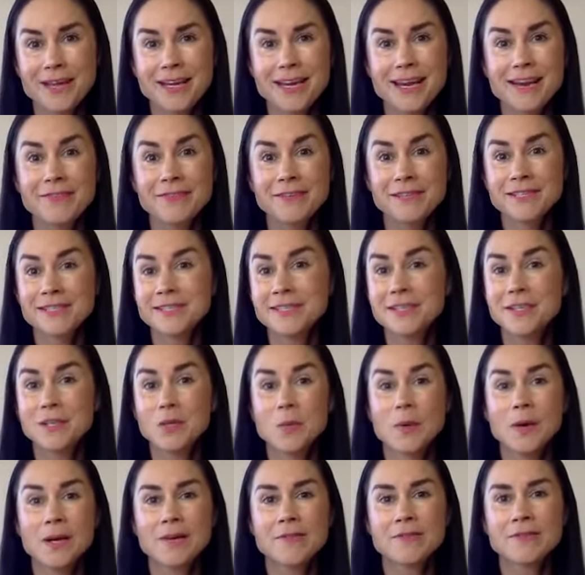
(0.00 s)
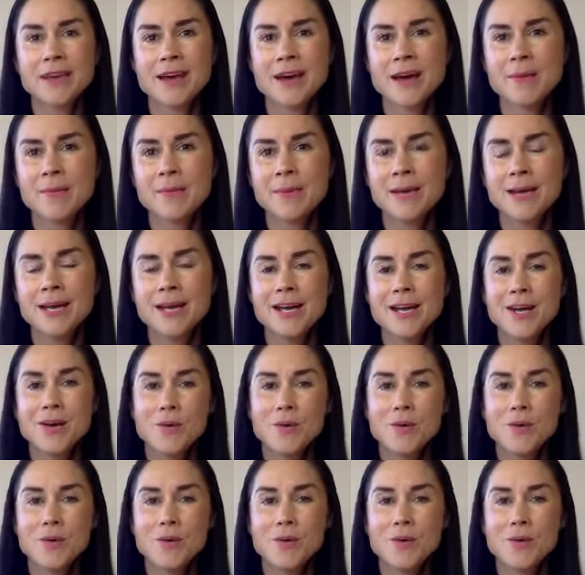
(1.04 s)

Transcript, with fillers: and every single one of them